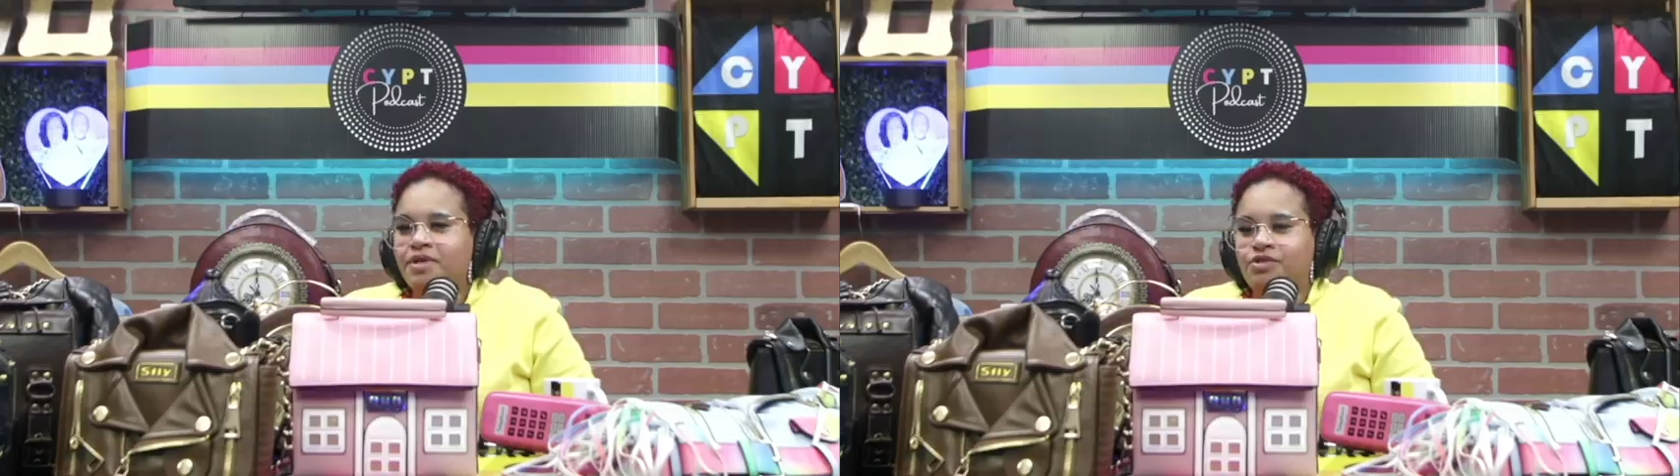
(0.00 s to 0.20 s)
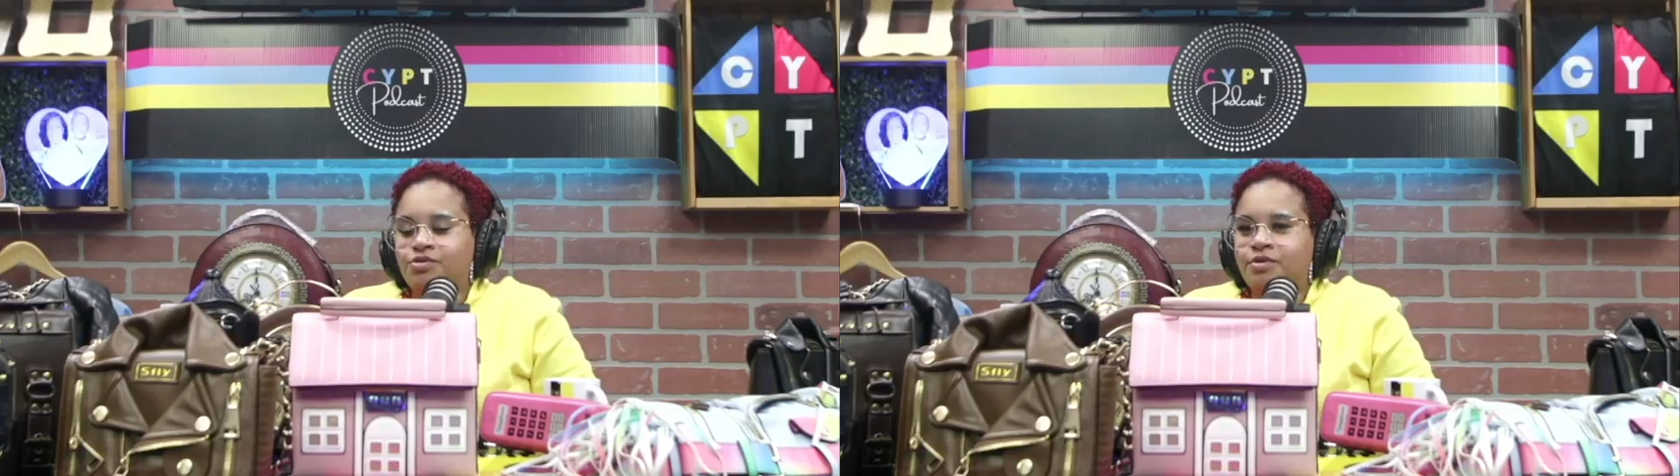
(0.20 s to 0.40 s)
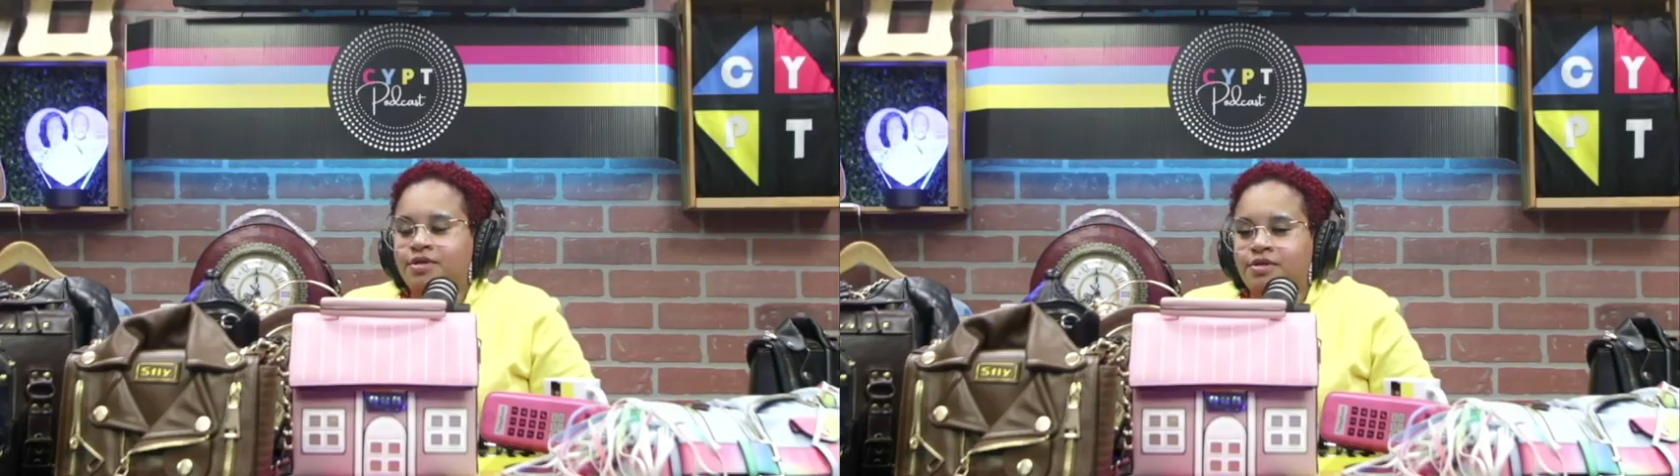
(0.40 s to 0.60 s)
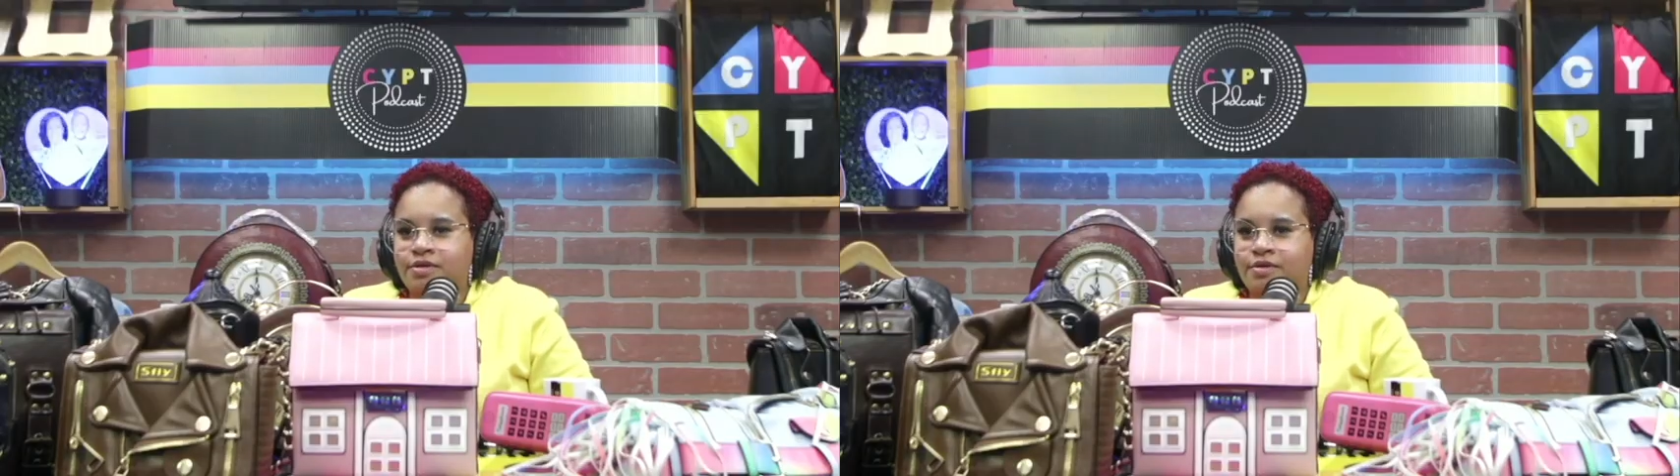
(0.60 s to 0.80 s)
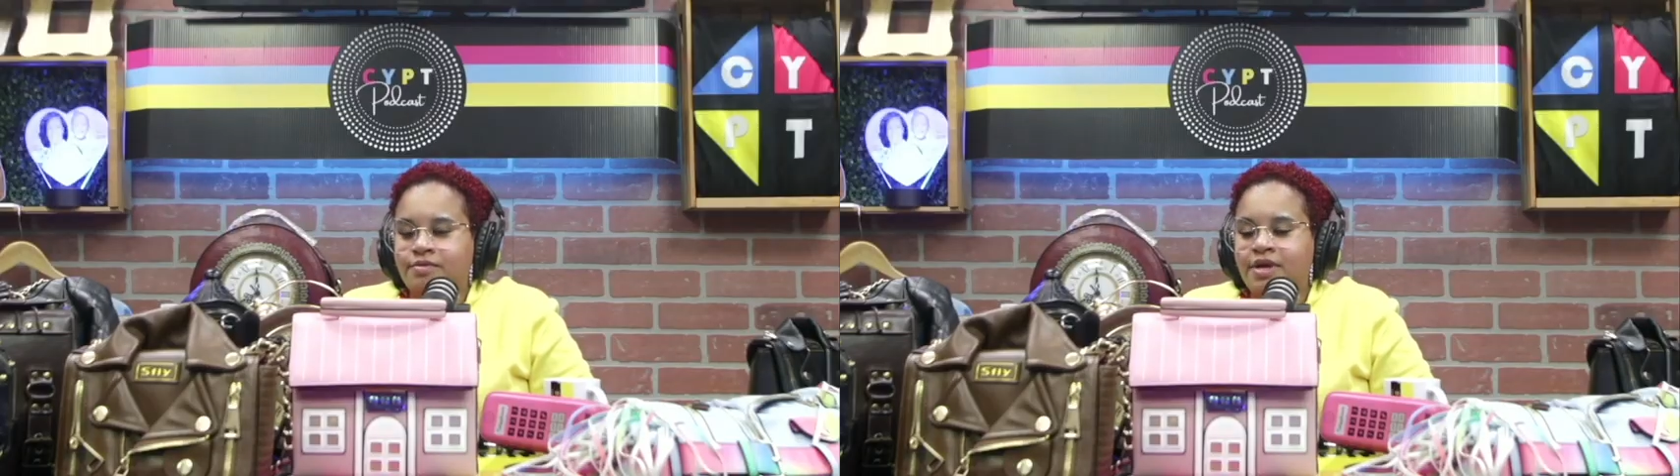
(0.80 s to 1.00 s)
you a,
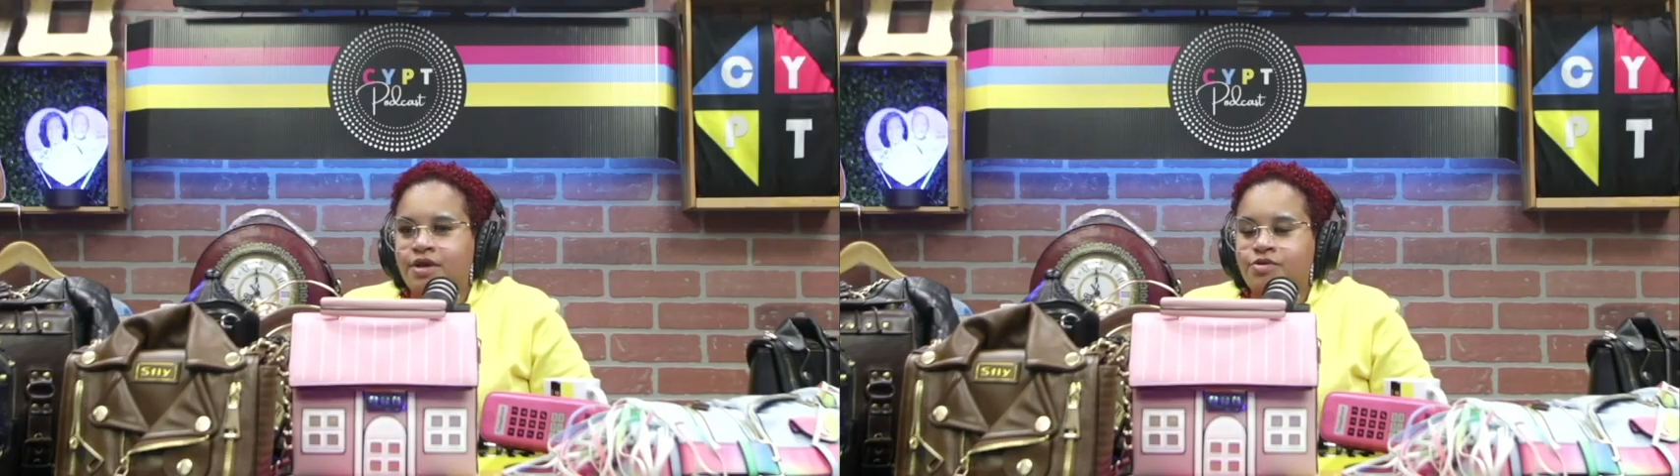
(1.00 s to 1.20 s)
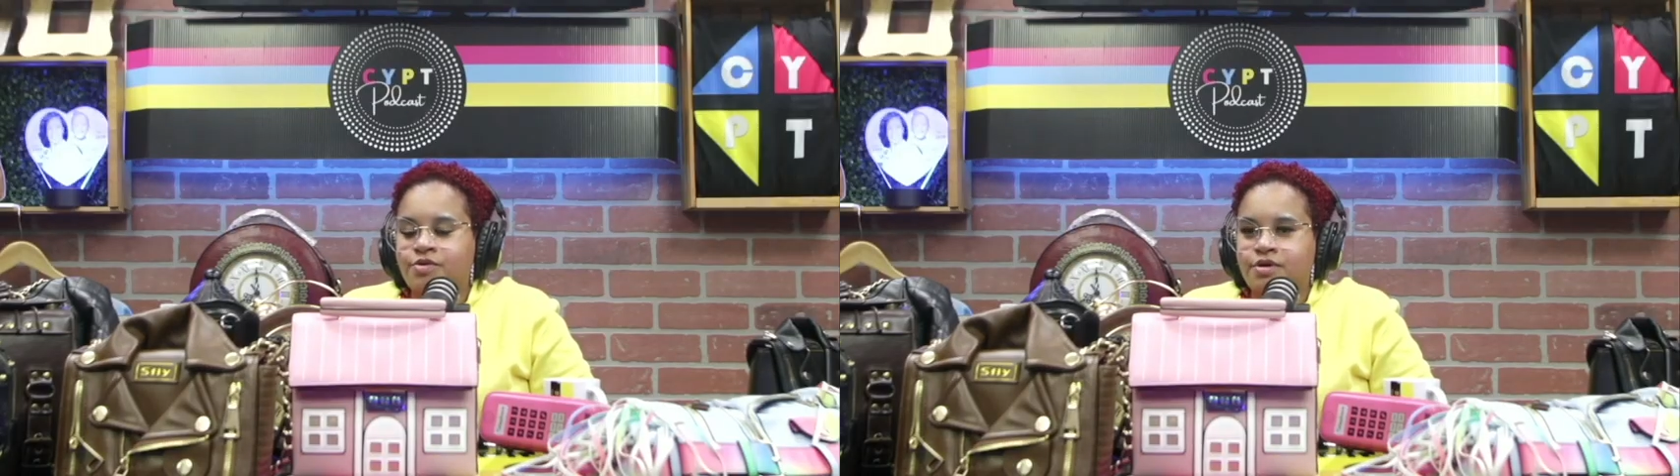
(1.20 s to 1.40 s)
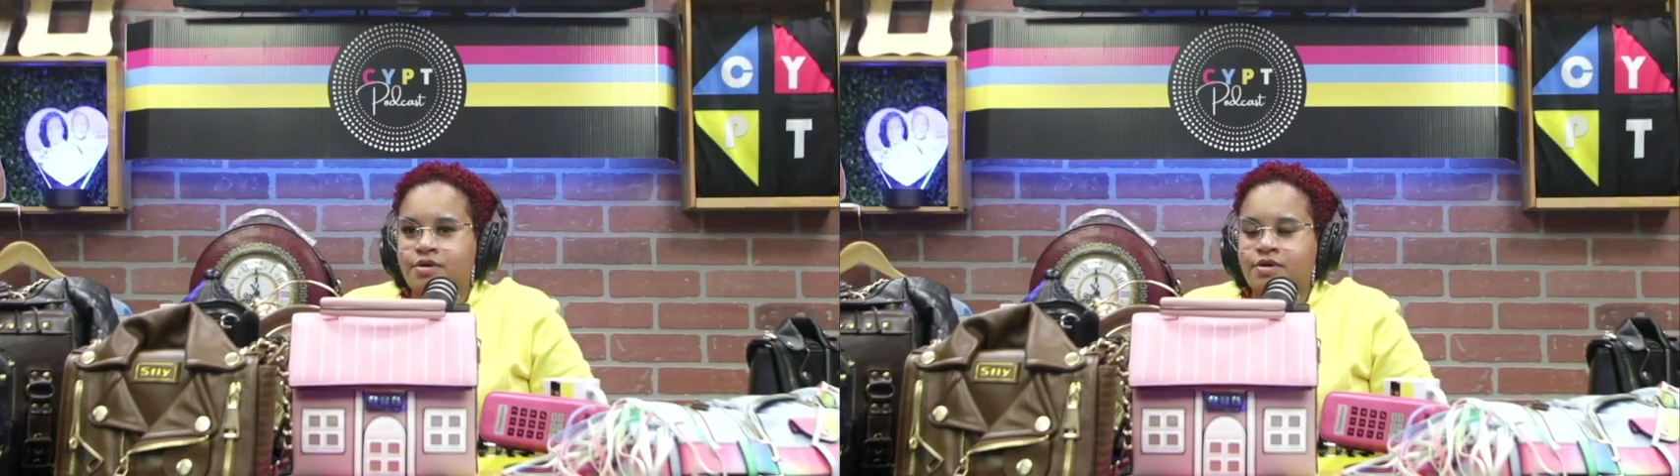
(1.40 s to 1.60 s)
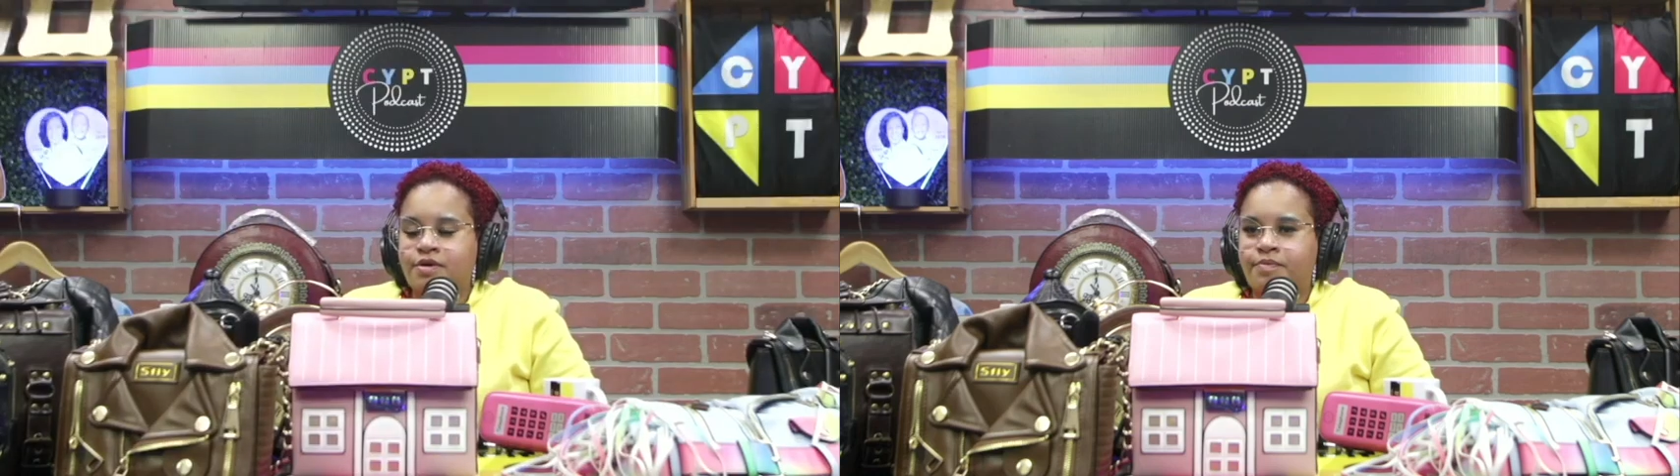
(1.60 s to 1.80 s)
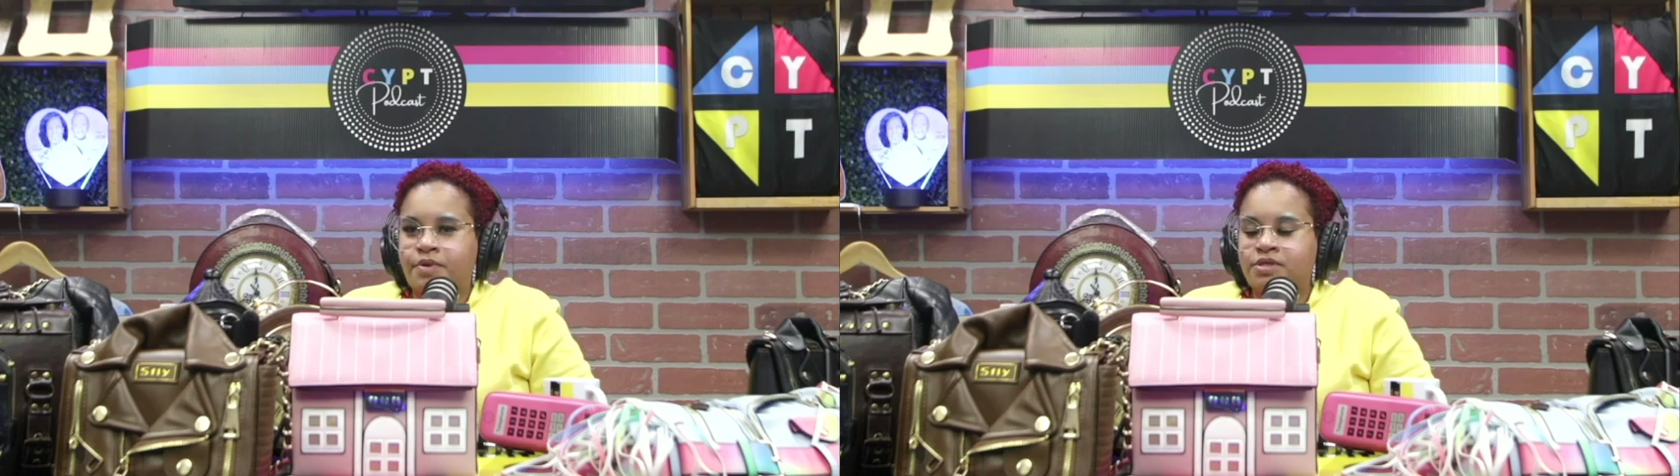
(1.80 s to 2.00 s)
um, how you a
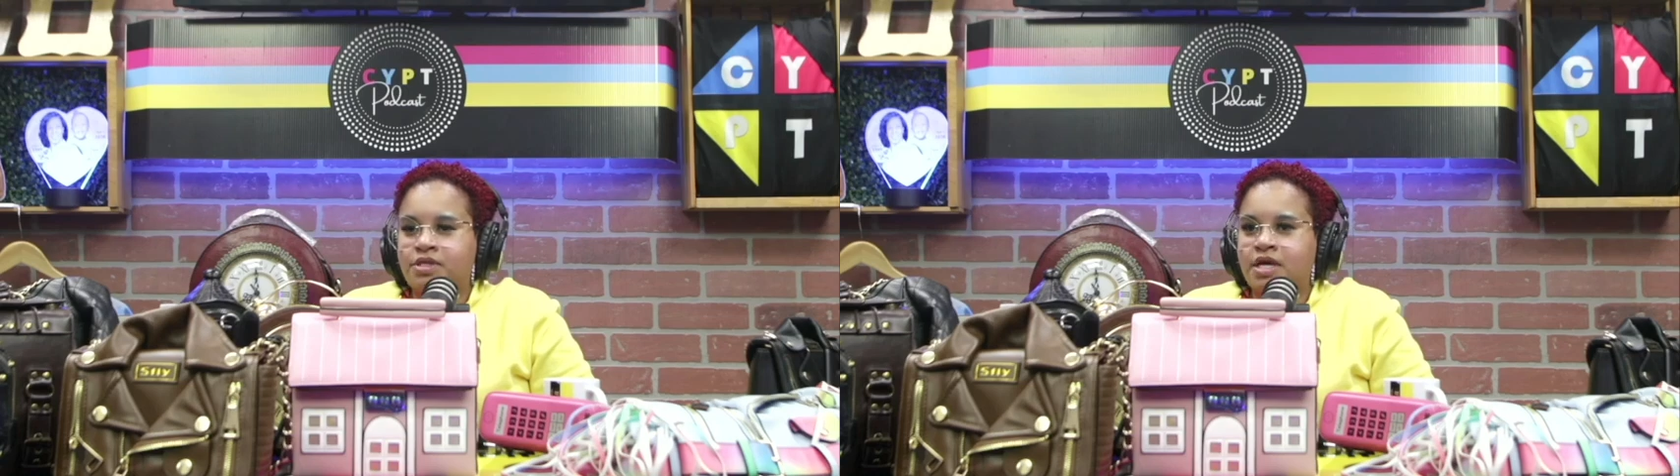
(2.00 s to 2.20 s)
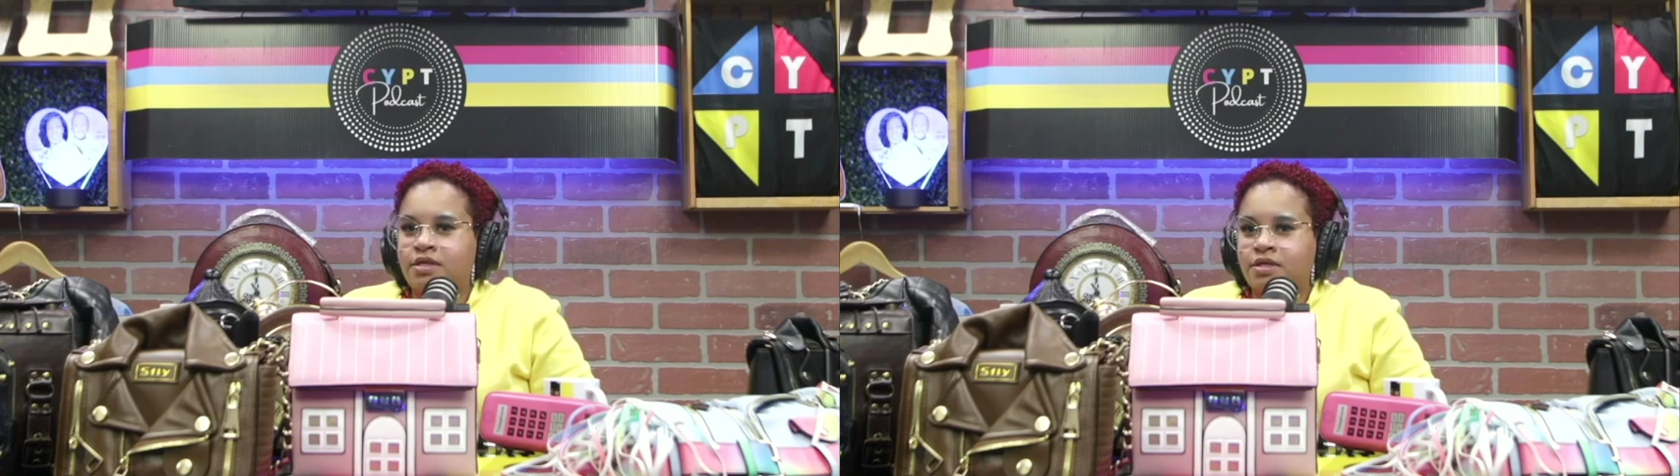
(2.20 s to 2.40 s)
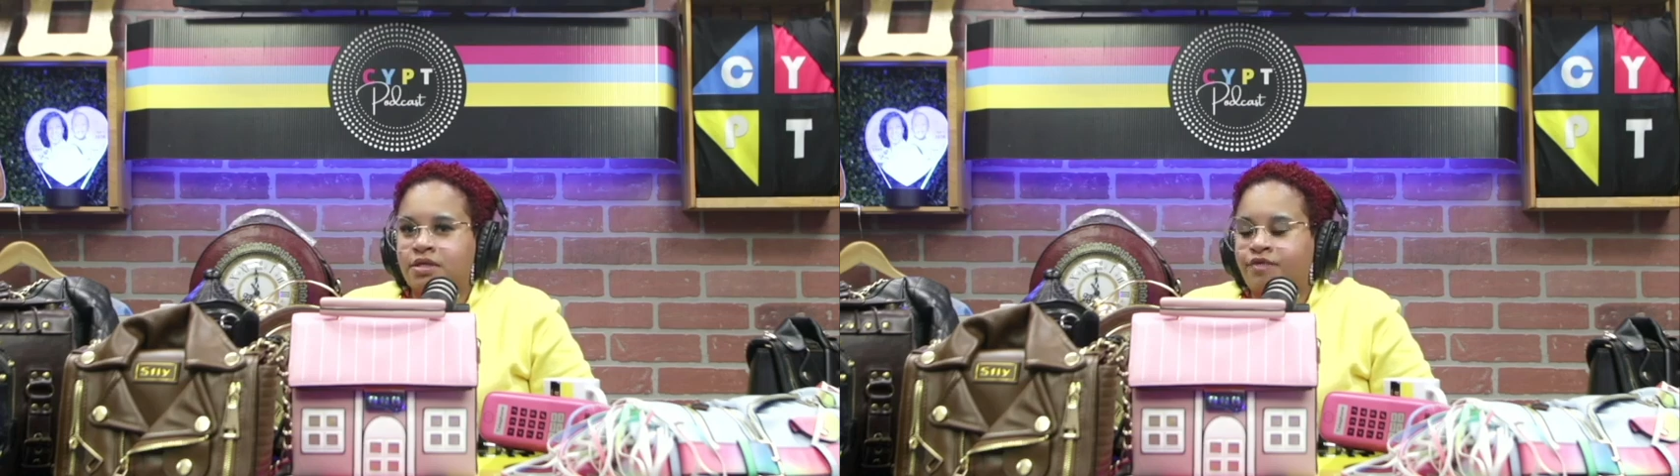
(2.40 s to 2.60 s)
Purse.nality duffel